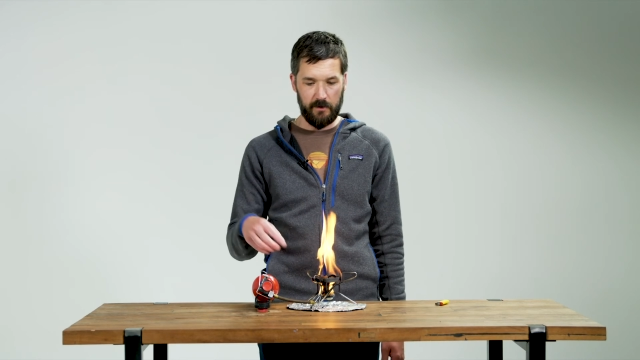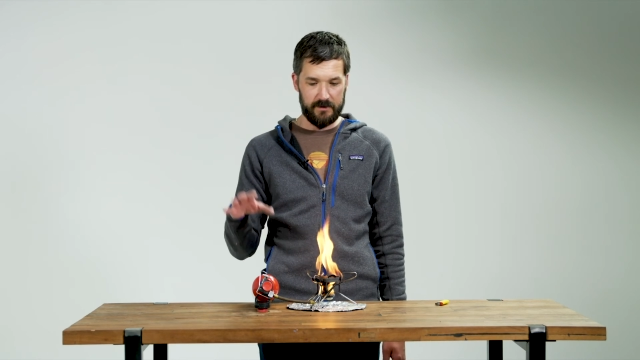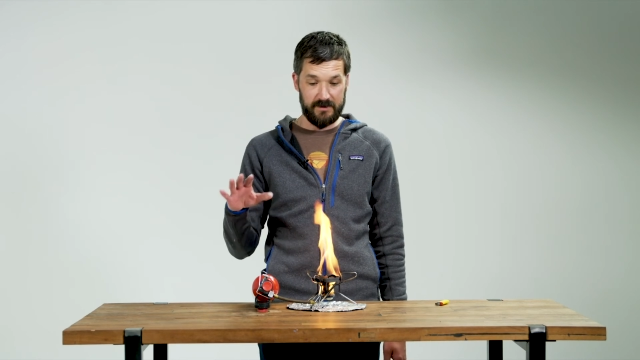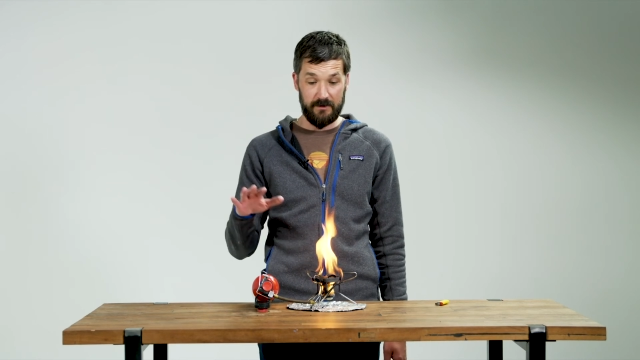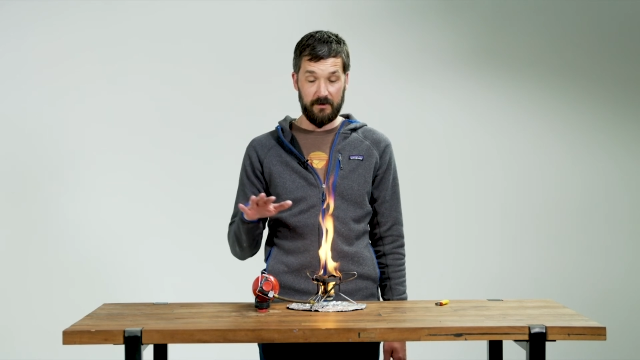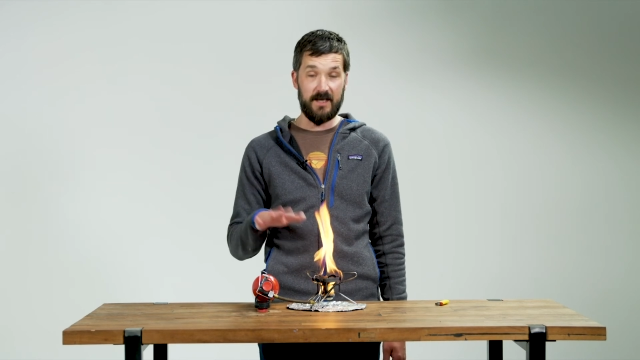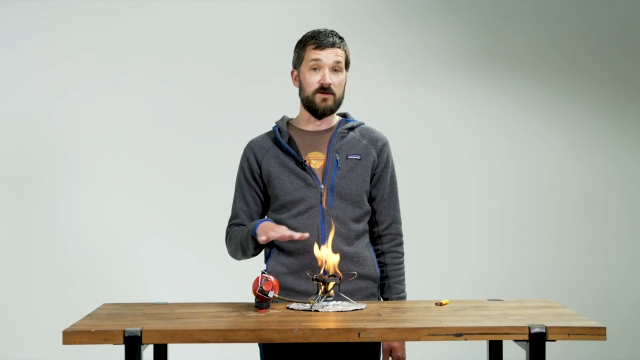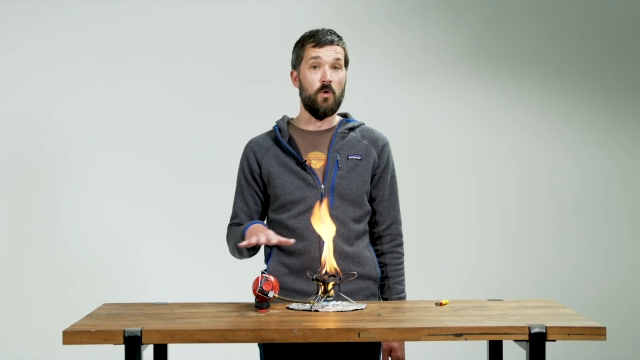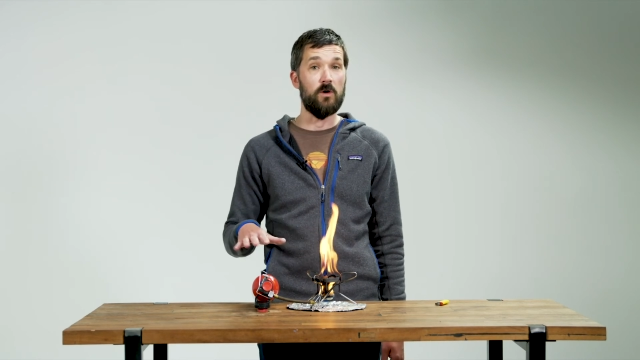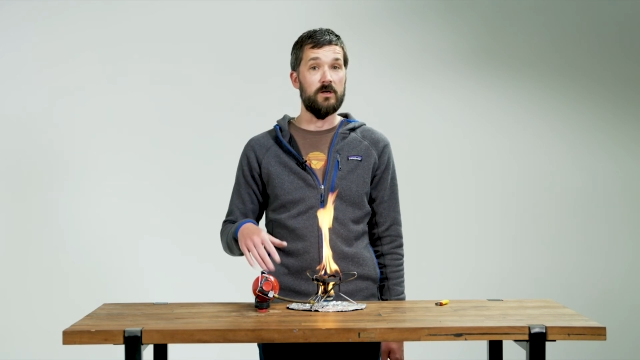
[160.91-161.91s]
and I want to see
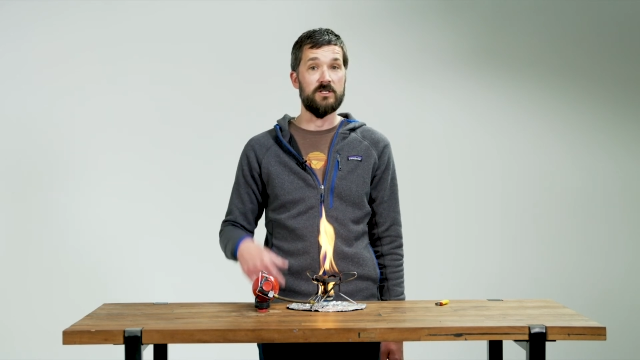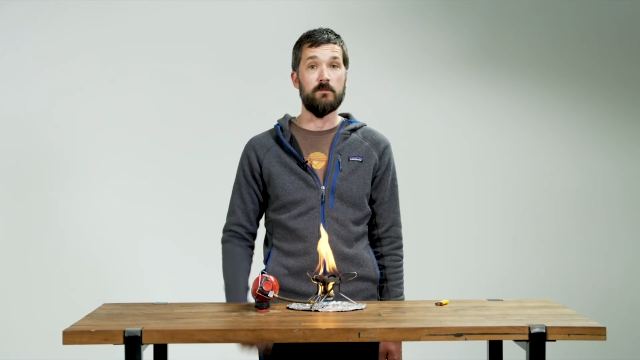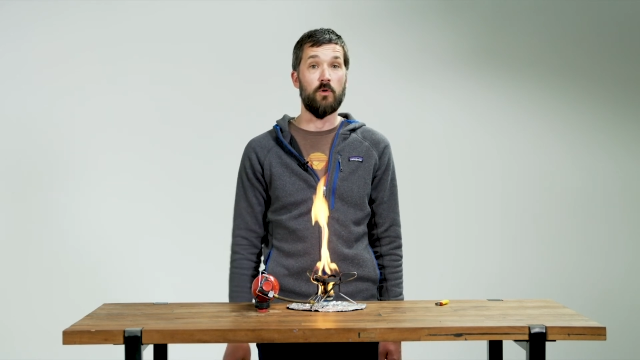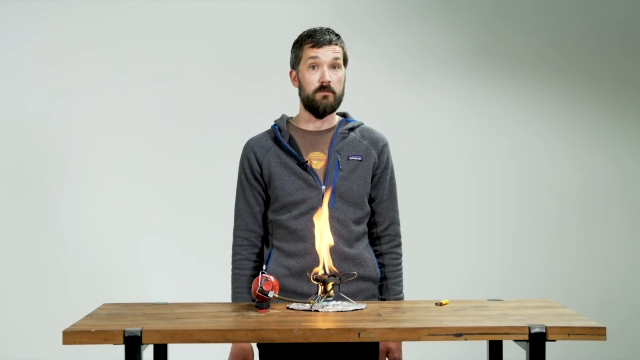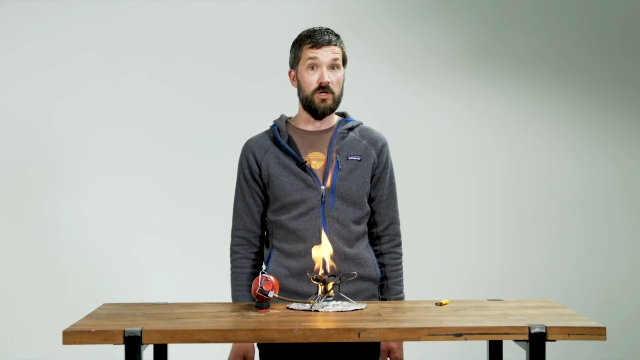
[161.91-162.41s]
less orange and more